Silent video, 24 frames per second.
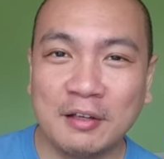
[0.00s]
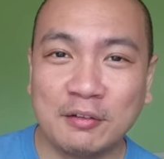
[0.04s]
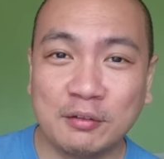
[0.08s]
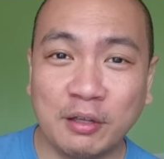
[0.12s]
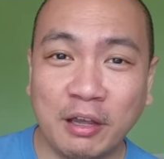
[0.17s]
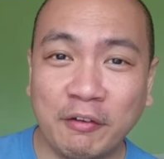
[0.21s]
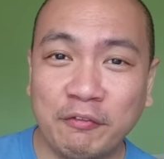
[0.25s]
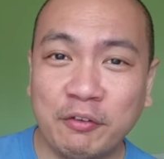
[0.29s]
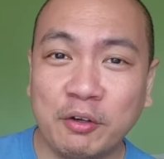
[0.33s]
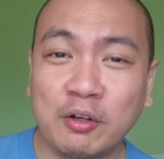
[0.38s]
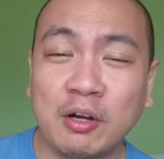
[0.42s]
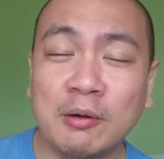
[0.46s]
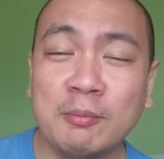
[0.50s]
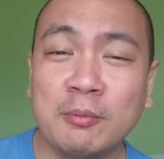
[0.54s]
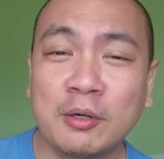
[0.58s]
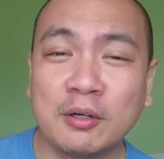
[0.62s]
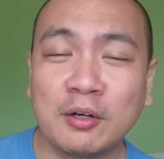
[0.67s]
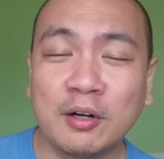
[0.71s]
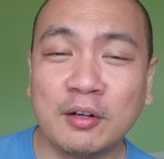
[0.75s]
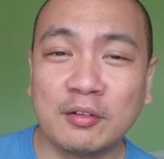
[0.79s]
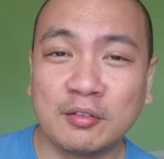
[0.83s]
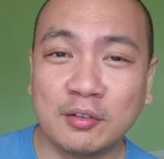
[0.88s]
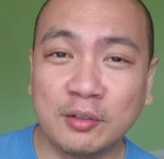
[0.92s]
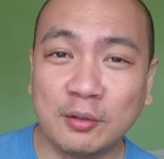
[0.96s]
So if you come
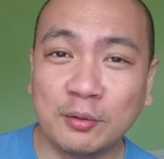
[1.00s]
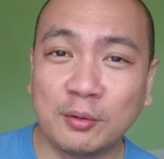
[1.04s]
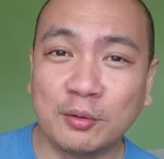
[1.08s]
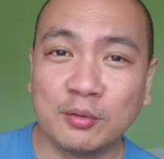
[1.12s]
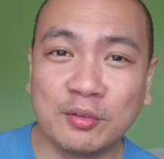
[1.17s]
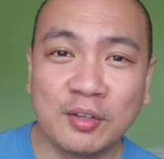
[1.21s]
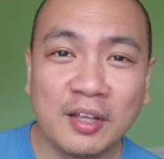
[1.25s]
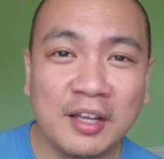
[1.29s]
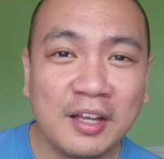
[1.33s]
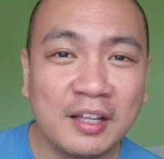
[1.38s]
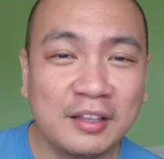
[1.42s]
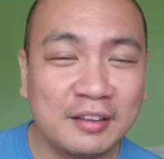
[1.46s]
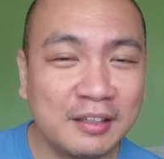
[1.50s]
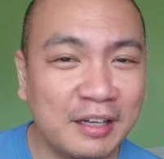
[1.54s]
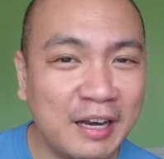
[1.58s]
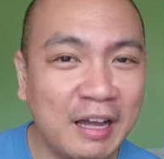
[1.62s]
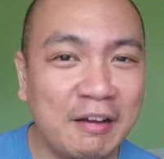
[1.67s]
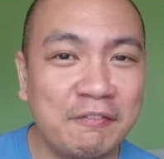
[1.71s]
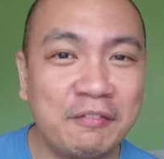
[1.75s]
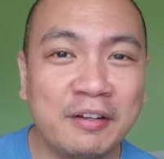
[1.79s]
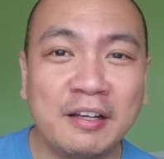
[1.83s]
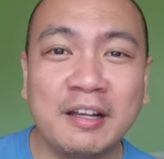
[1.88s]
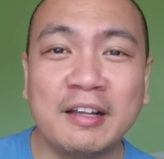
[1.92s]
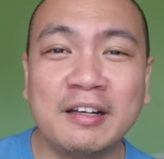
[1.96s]
across those
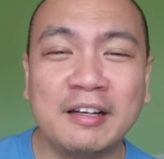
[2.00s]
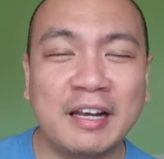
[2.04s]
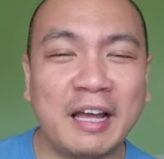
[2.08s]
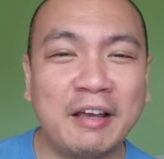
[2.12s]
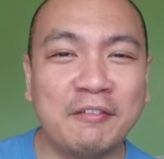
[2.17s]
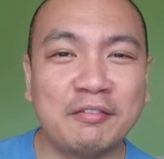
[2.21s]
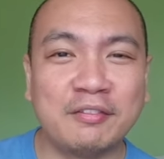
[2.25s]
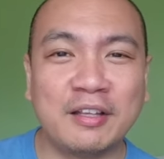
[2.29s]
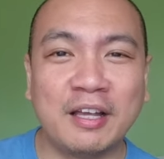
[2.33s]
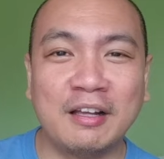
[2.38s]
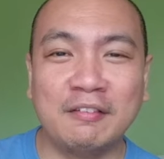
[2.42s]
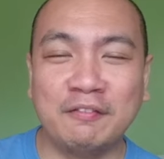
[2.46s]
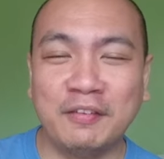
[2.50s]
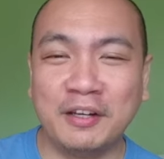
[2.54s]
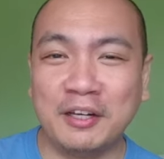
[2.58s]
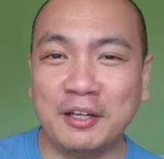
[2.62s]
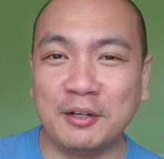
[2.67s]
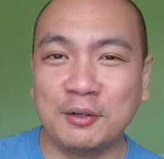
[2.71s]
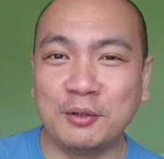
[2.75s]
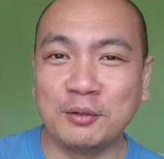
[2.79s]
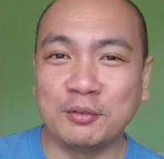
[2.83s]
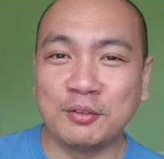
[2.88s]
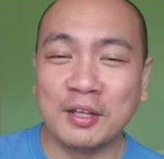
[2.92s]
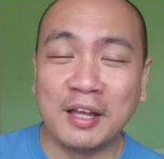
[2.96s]
travel and lifestyle
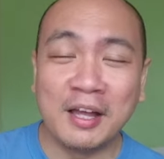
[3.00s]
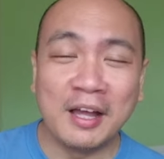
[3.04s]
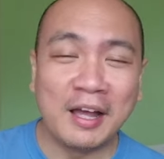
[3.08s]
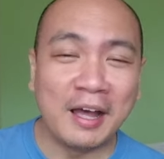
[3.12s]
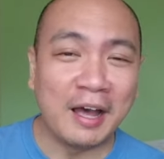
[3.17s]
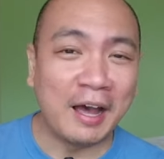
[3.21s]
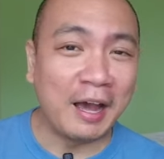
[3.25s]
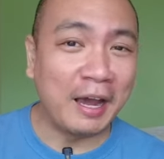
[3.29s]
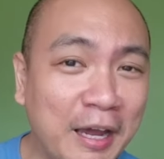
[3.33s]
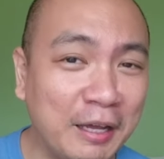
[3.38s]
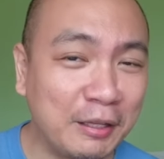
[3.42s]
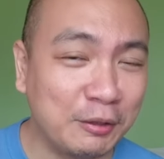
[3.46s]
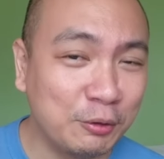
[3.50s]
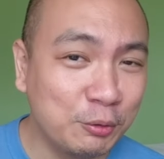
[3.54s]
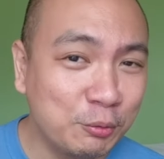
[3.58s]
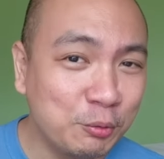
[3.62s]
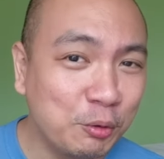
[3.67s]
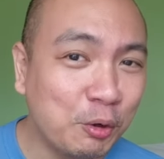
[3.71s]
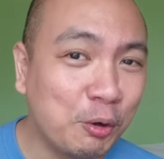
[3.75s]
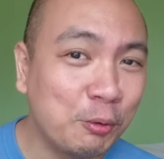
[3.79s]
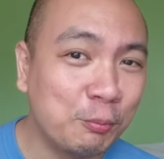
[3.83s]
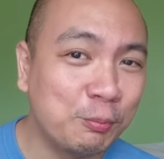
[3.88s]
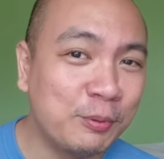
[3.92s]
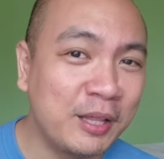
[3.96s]
videos, I
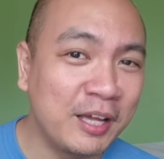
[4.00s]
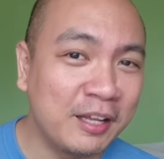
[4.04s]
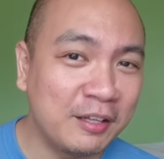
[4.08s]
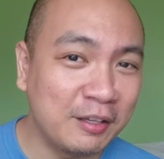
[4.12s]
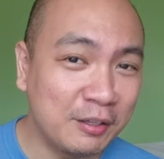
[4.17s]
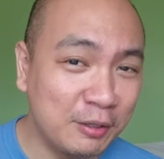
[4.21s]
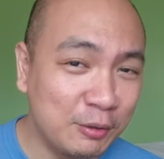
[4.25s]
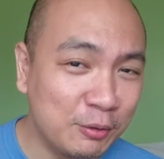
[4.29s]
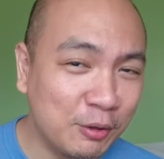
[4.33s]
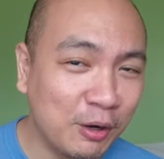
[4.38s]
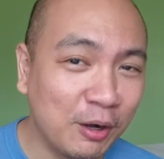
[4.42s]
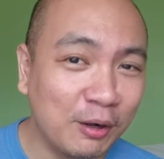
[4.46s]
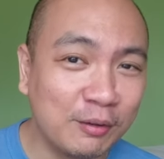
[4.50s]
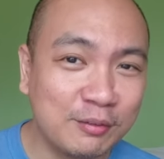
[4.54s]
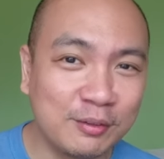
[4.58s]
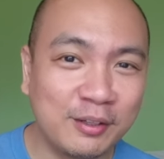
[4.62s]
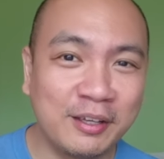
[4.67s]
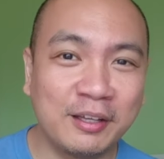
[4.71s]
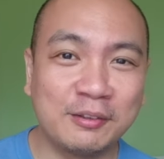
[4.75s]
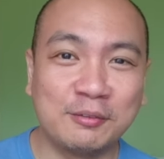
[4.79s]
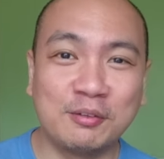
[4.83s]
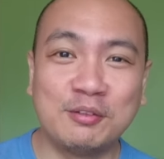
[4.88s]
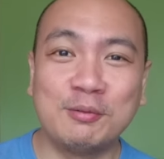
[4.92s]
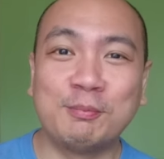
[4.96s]
do hope that you
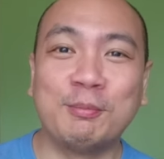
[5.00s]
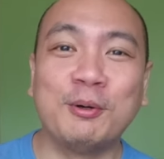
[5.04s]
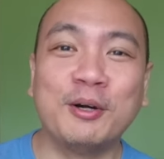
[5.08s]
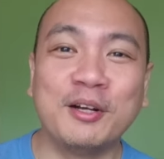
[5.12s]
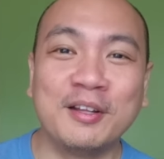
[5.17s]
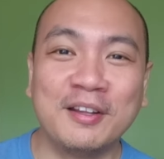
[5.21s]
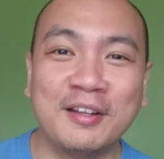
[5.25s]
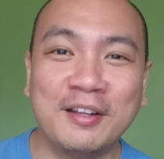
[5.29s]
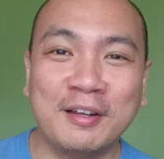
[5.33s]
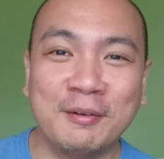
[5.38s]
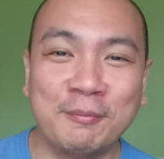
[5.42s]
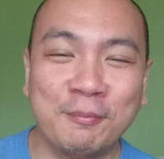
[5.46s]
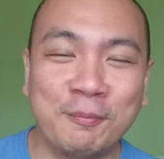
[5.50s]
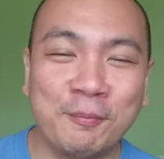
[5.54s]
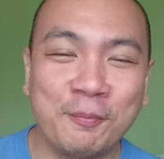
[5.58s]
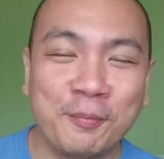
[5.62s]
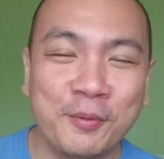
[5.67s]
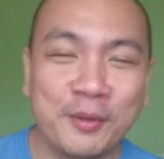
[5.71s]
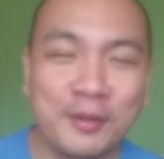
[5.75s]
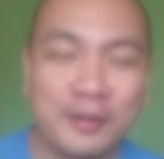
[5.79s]
also get to support them.